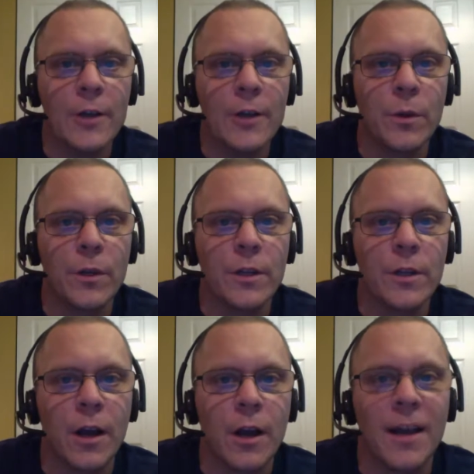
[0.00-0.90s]
just wanted to
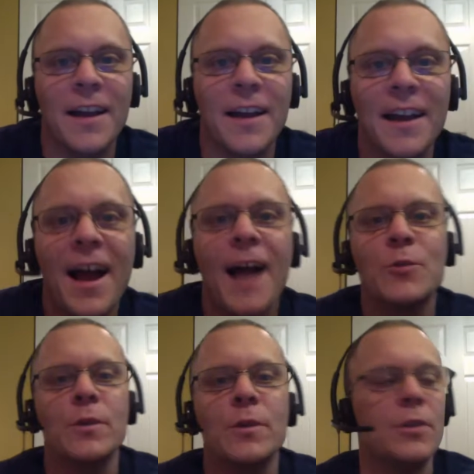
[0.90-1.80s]
talk I just
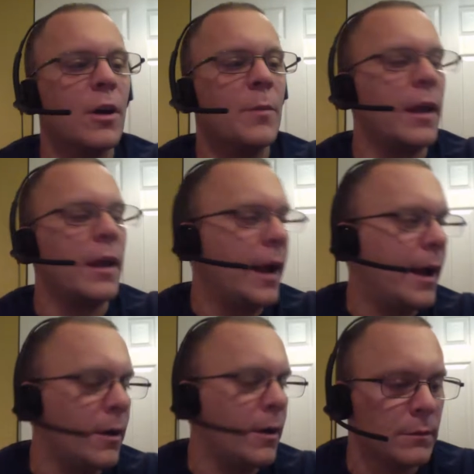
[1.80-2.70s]
wanted to talk about
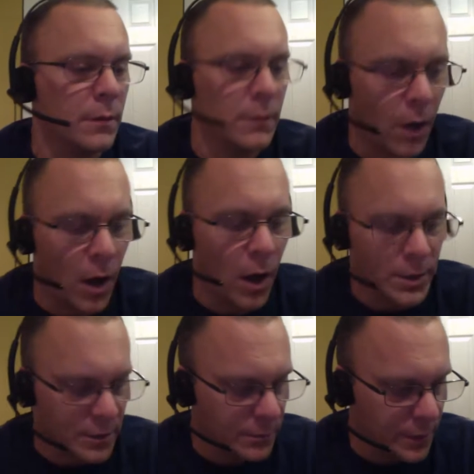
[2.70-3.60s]
how
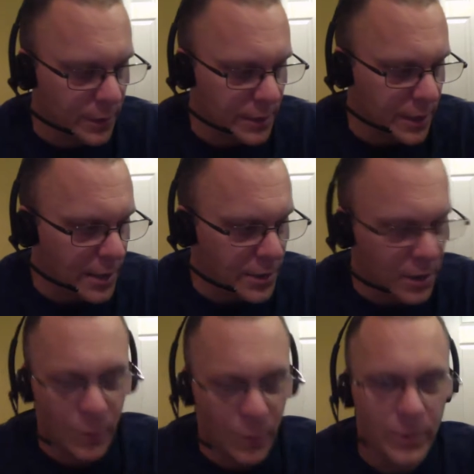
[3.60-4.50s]
awesome these guys
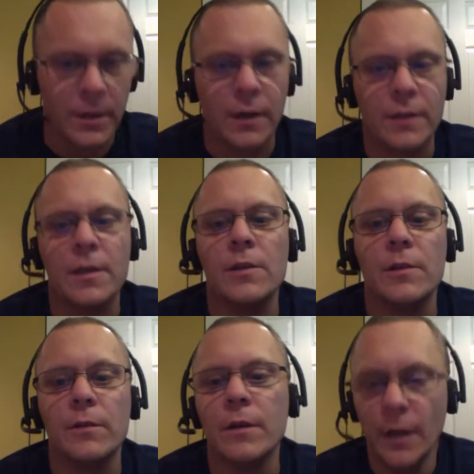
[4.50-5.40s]
are with their
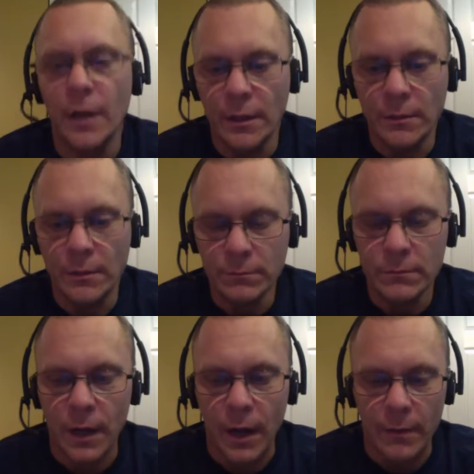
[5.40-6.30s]
continued
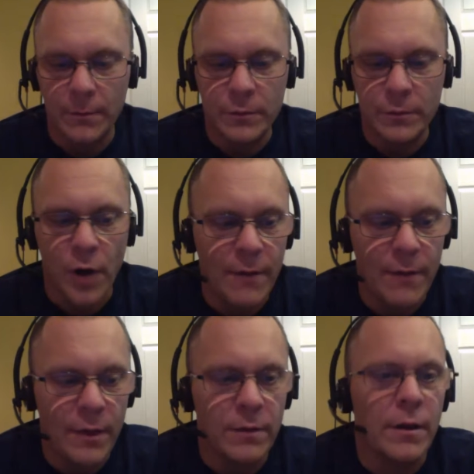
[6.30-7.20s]

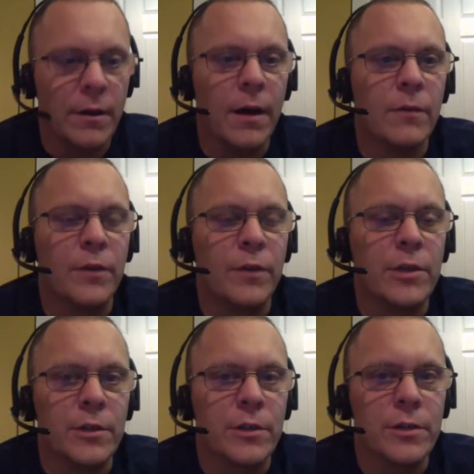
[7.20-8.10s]
drive-in
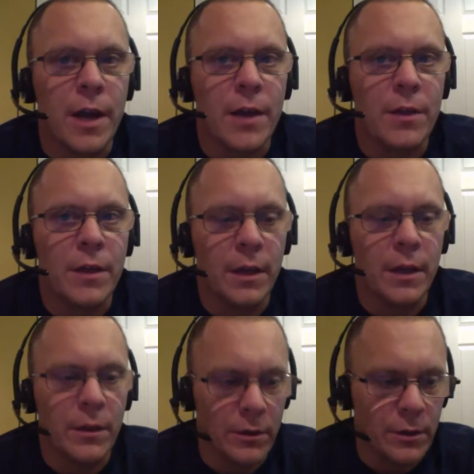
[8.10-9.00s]
features. I think
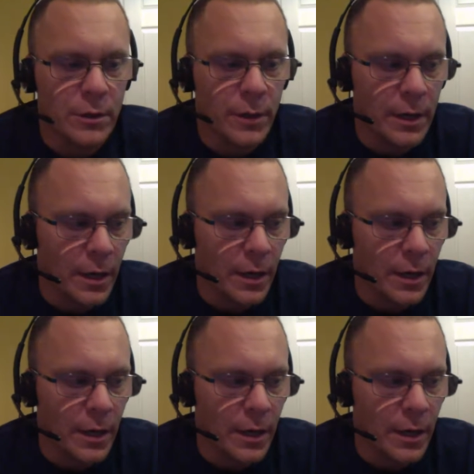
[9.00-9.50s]
they're doing